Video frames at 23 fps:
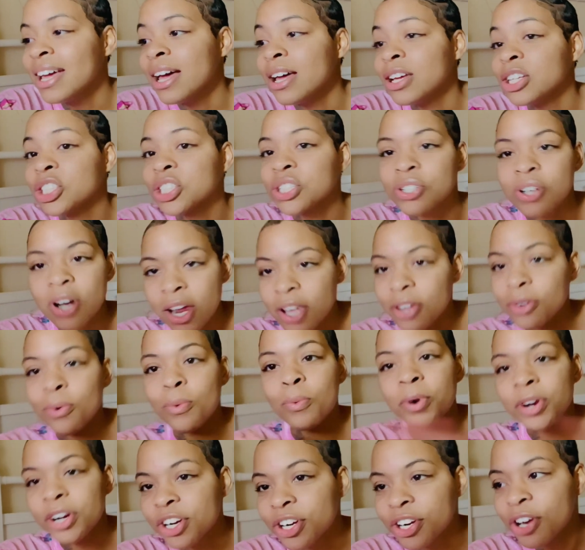Straight
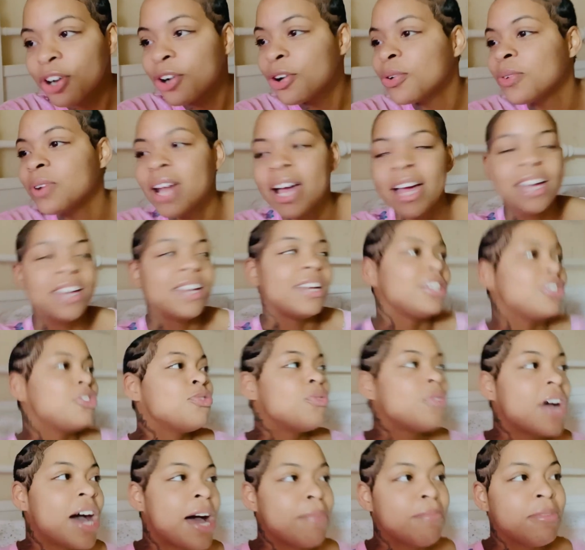weirdo, like, you
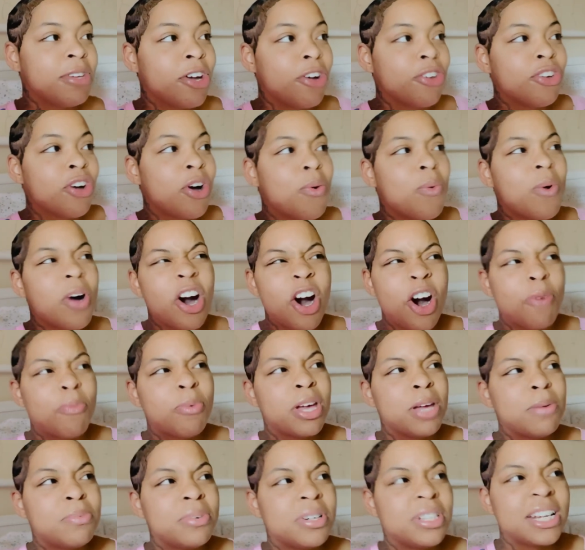got me on your
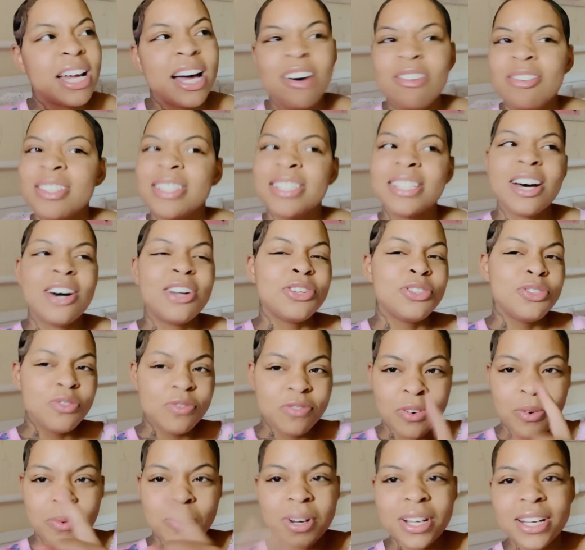wallpaper, and I only talk to you
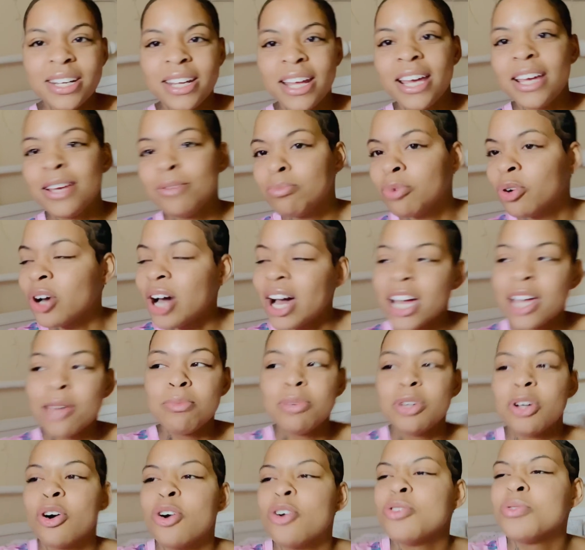for one day. Boy, I could be
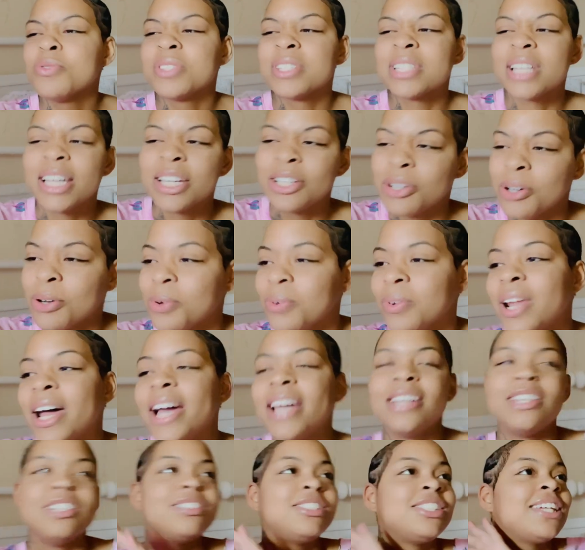a whole psycho.
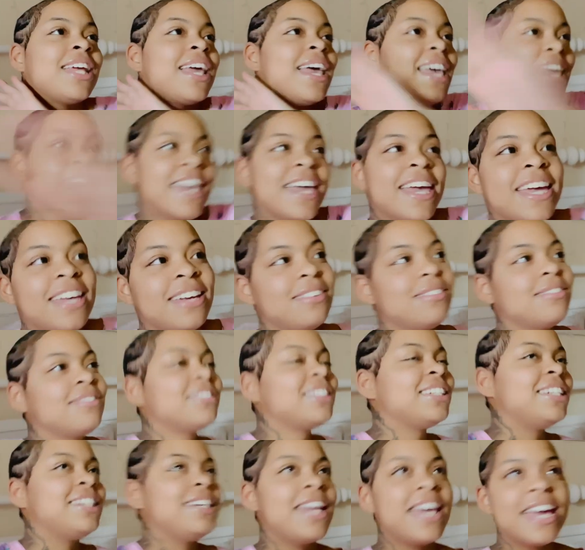Like, shit,
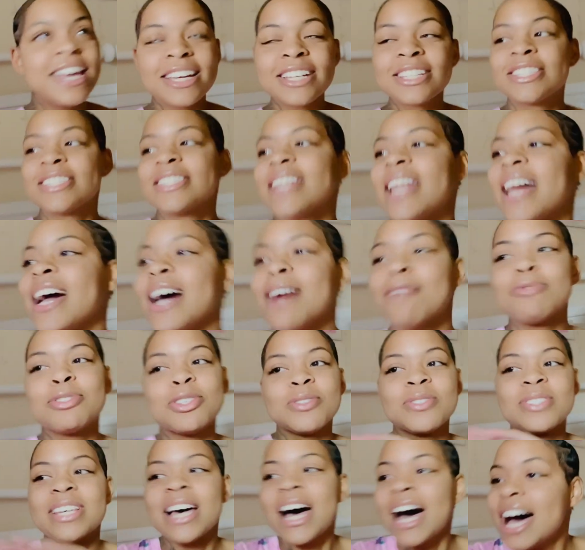next. Like, I'm so
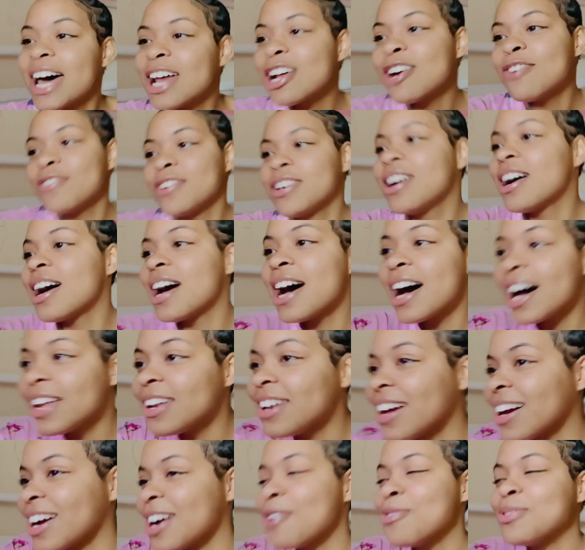tired of it, God.
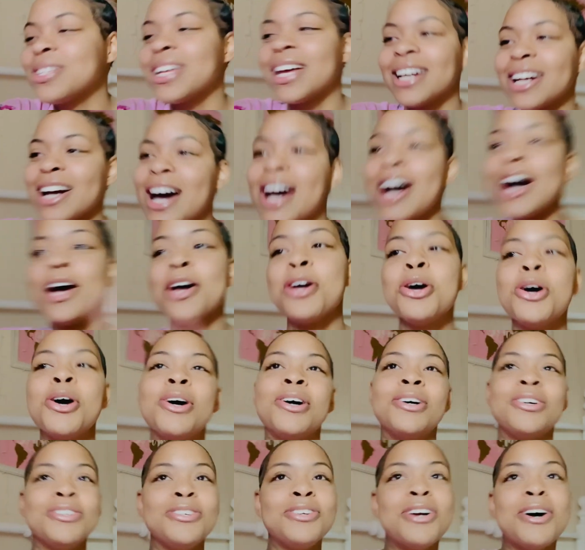Like, I was like, God,
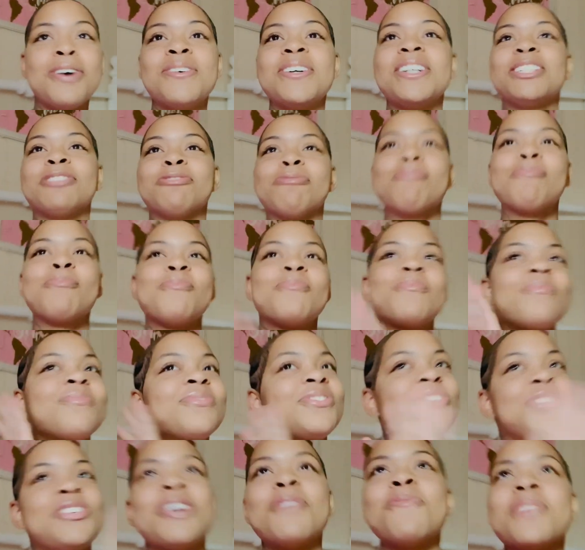you know what?
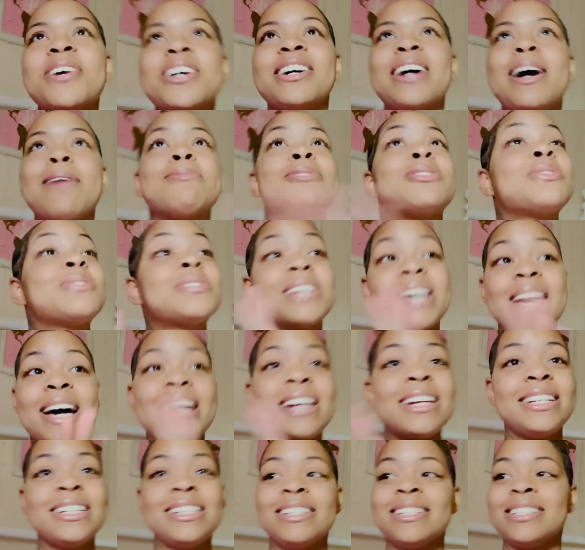You know what? I'm so tired
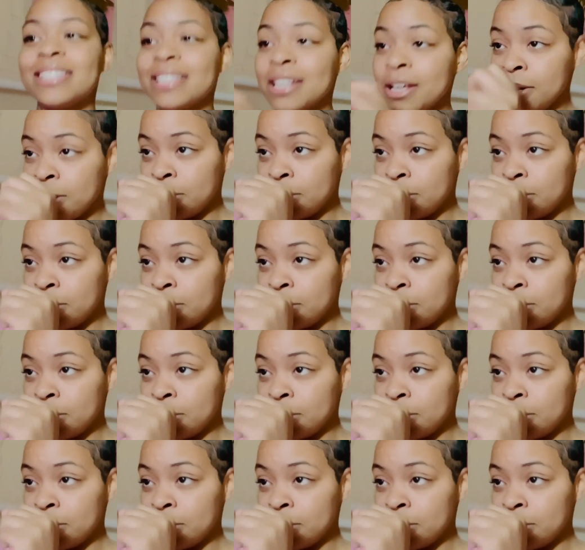of this.